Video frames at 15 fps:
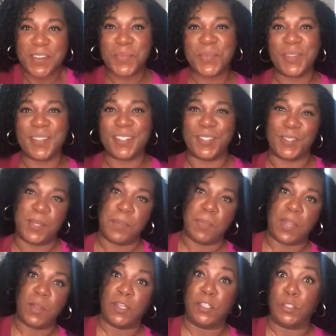Hope you enjoyed
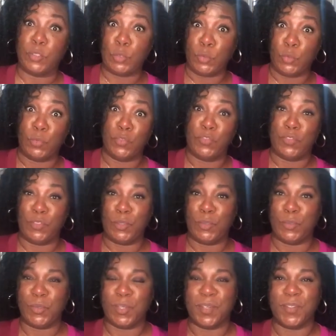my little
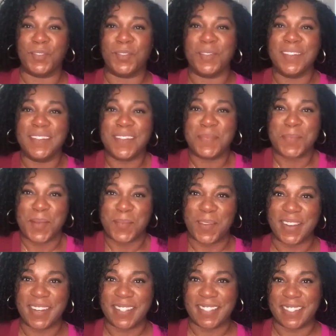review of my
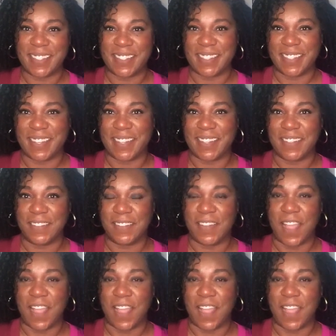products I just got.